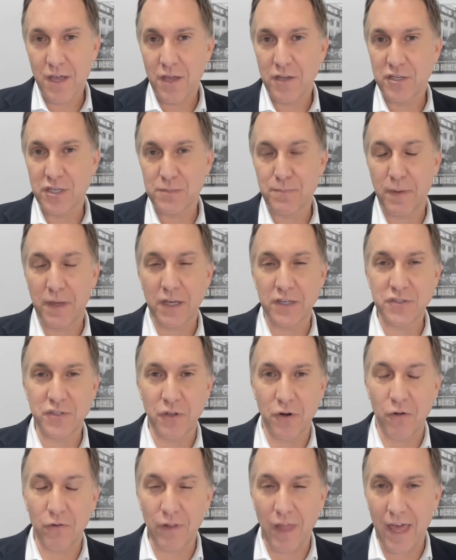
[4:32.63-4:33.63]
Just because you
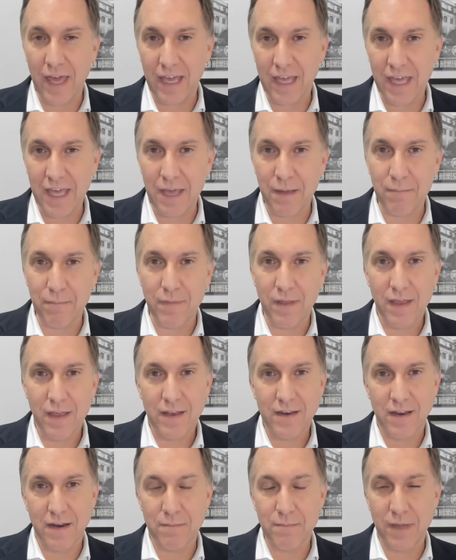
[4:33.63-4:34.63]
don't like him
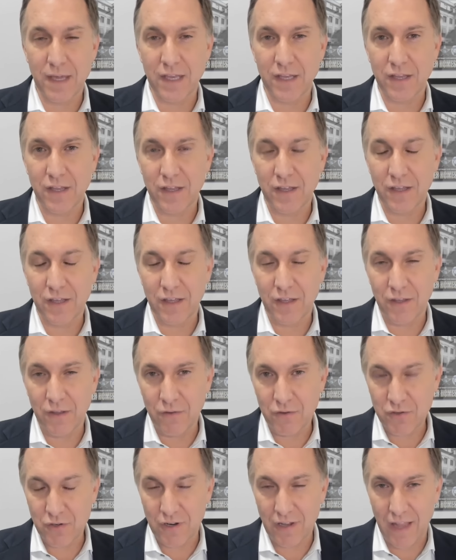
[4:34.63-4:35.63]
doesn't mean you
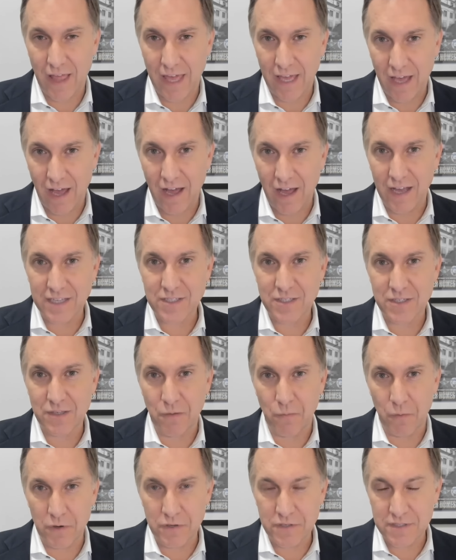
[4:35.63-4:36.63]
shouldn't like us.
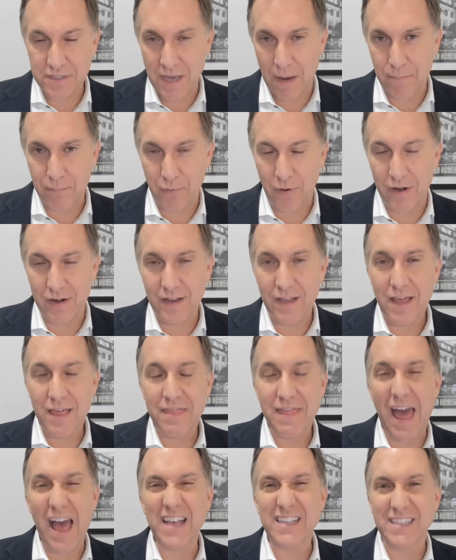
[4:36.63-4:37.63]
We're separate.
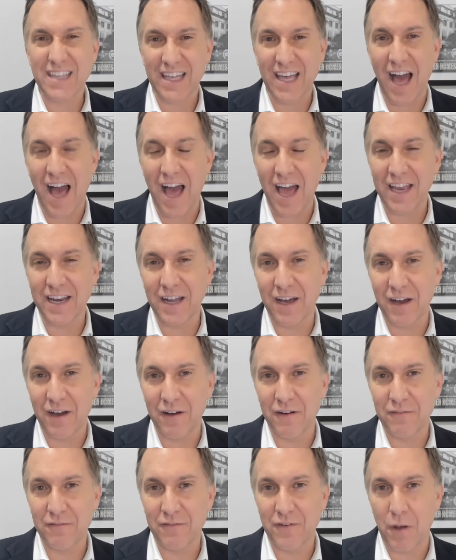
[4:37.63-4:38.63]
That's the kind
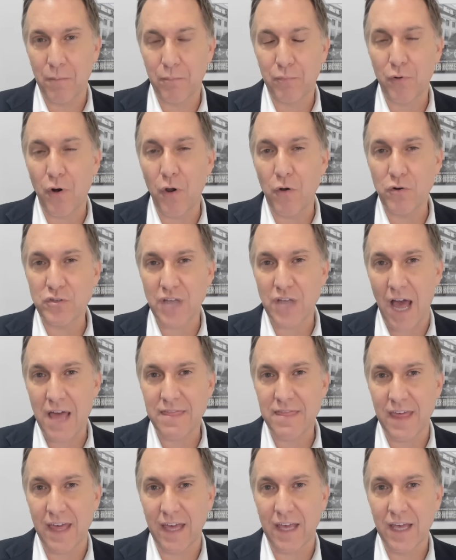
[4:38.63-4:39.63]
of approach I
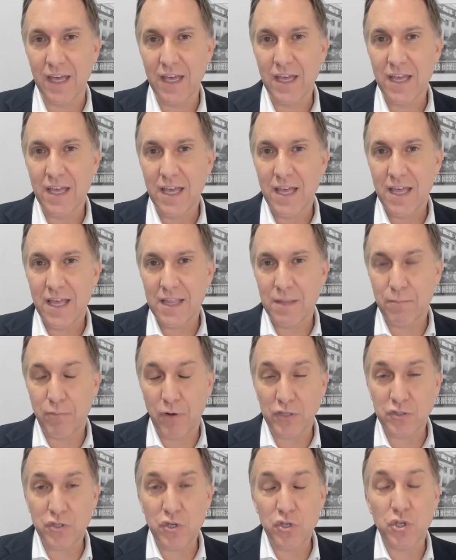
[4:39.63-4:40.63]
think the
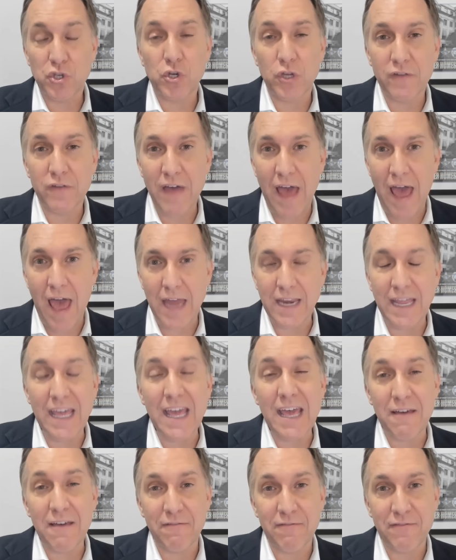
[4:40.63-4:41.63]
prosecution could have had
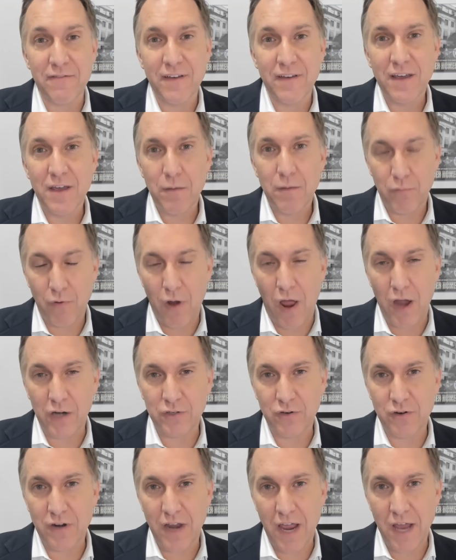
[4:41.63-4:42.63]
if
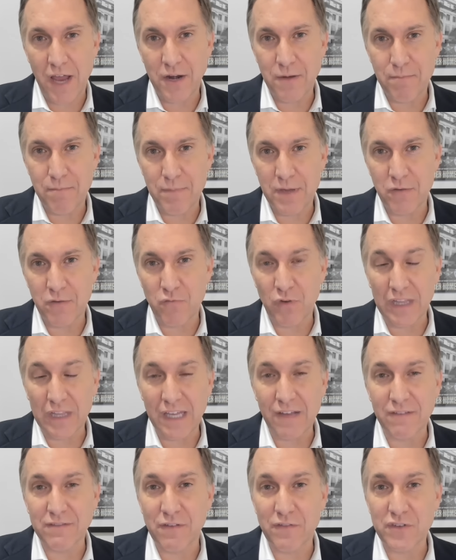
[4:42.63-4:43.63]
Proctor had been
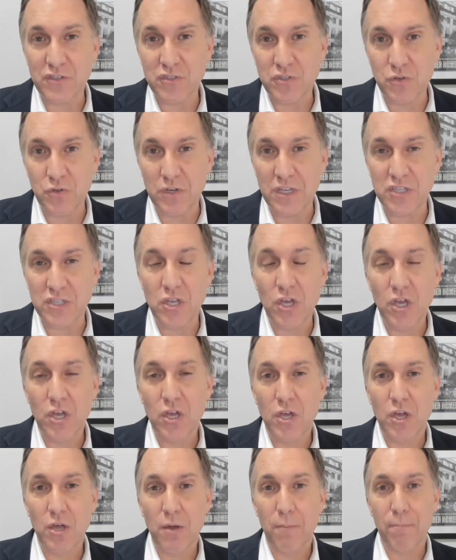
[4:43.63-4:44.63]
relieved of his duties
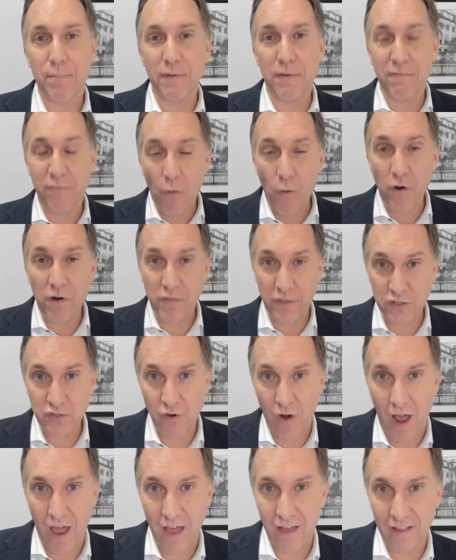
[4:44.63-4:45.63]
before the
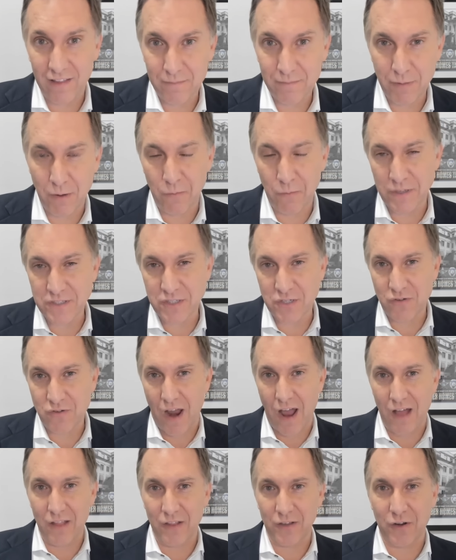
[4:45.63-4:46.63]
trial. But once the
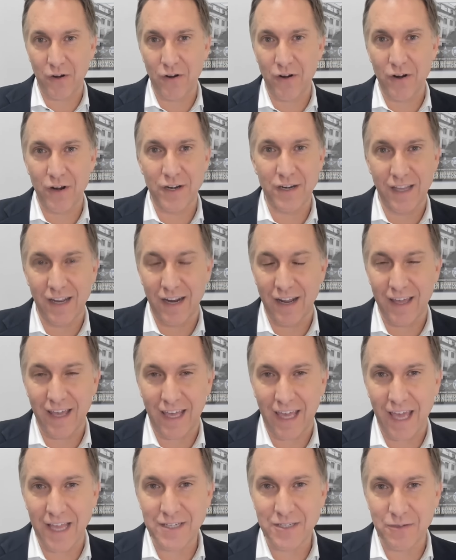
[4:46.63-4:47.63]
trial occurred, you know, you
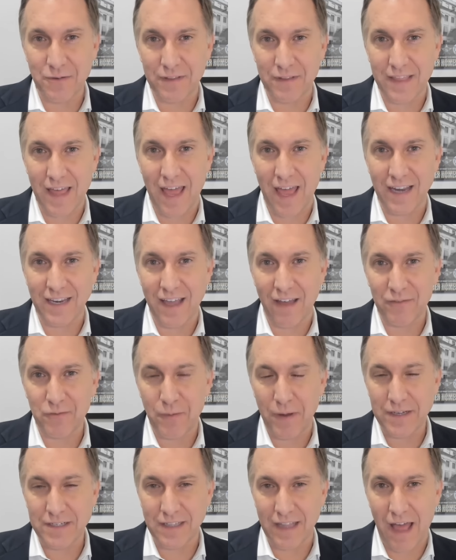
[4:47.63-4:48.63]
can't do it then. You have to
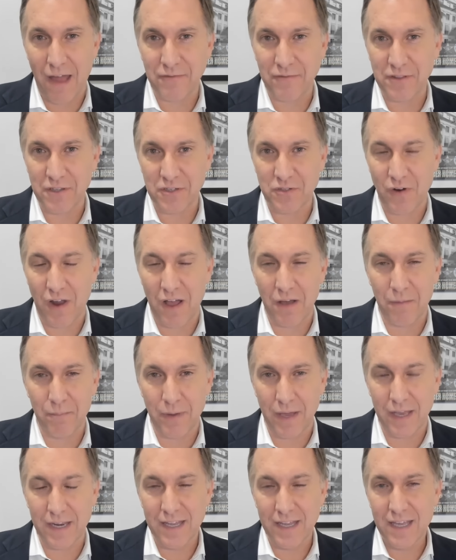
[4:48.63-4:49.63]
wait till after the trial.
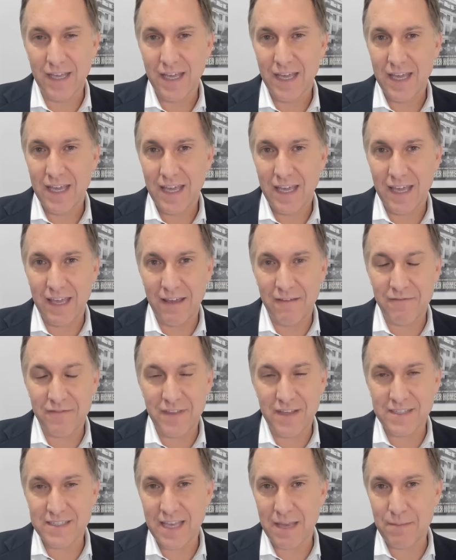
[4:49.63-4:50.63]
But if
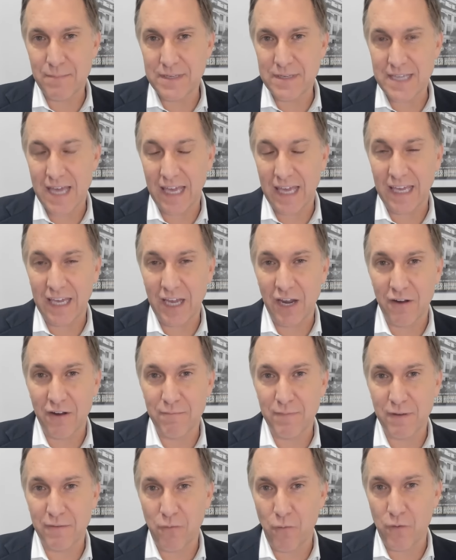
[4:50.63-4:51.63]
this had been taken care of
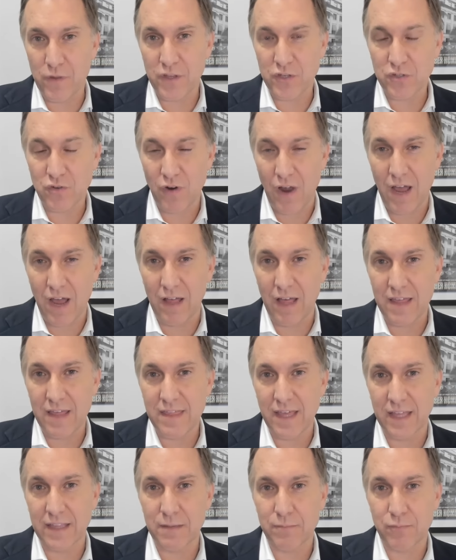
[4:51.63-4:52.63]
before the trial, I
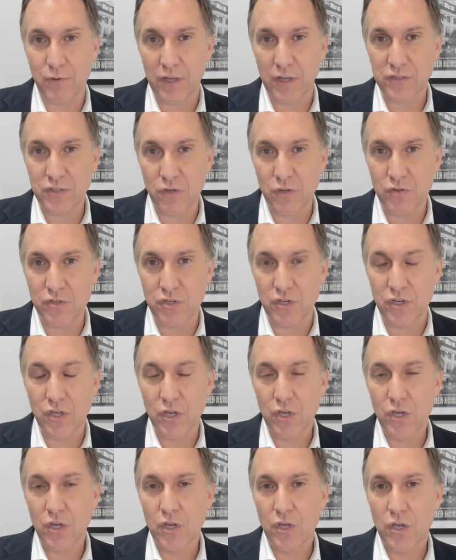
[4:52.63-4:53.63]
think the prosecution
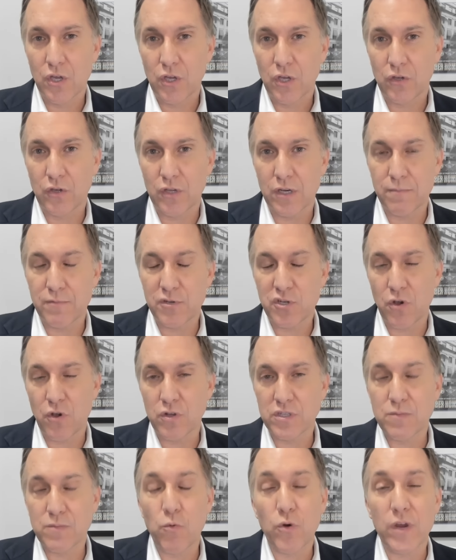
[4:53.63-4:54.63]
could have
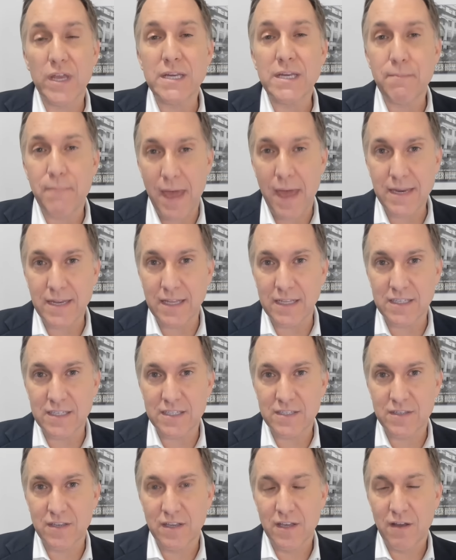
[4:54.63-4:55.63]
shown some more
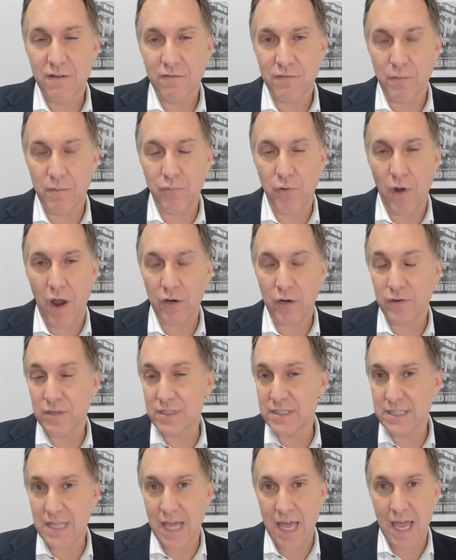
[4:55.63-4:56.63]
independence from Proctor.
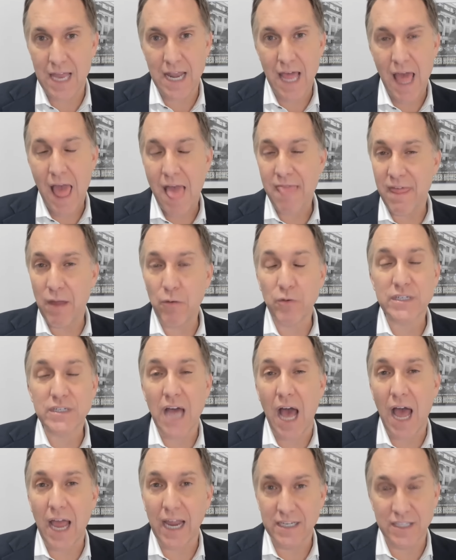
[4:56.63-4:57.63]
Instead, they were
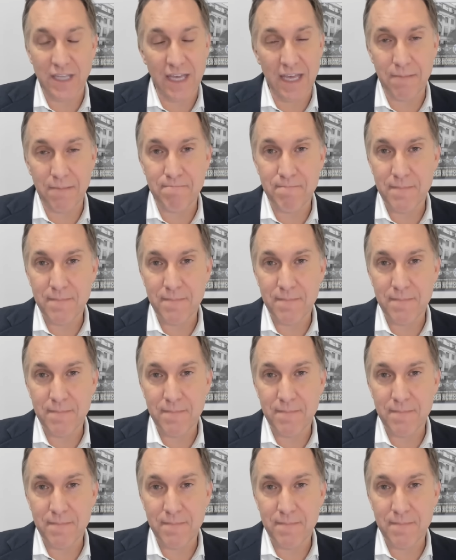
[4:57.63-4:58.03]
tied to him,